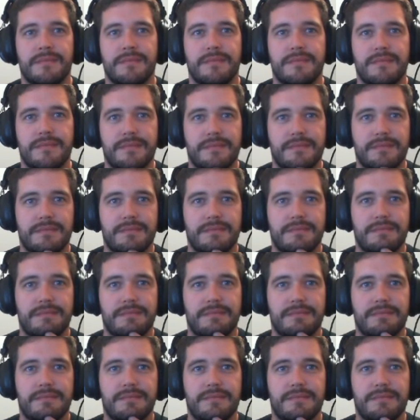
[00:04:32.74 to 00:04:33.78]

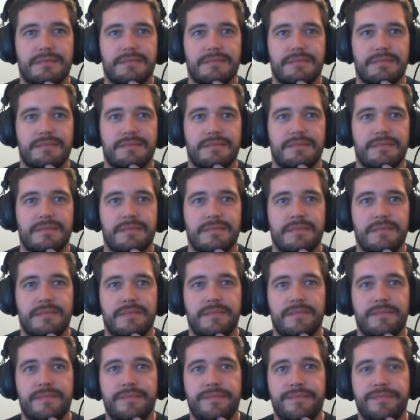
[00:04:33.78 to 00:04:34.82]

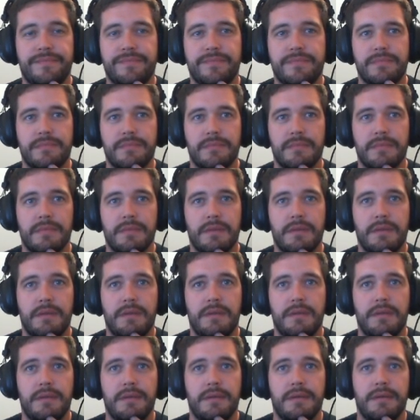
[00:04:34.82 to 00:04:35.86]

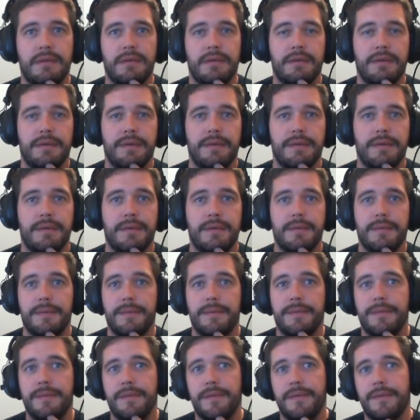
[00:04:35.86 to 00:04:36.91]

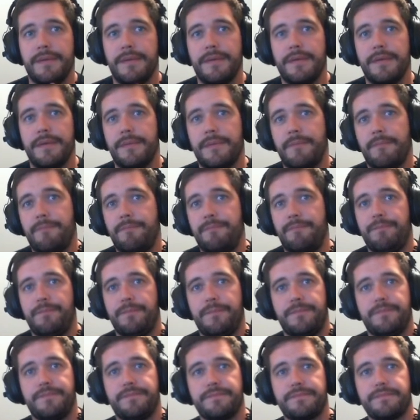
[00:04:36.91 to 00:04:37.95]

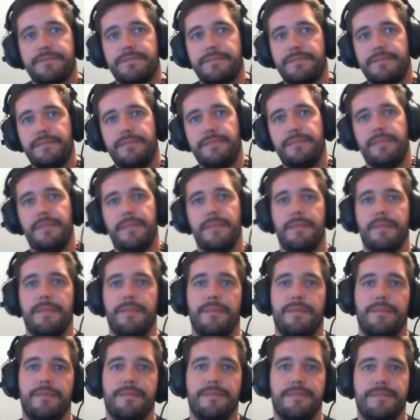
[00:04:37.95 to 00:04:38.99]

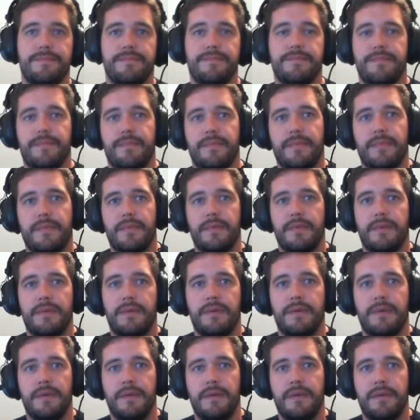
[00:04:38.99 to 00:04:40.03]

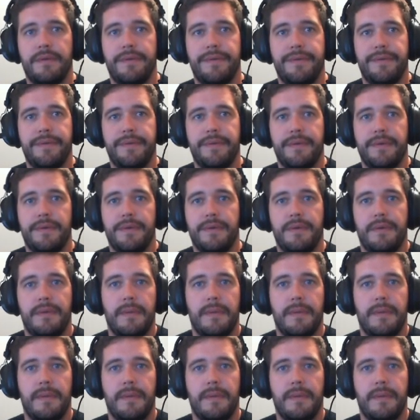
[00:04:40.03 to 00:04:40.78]
[no speech]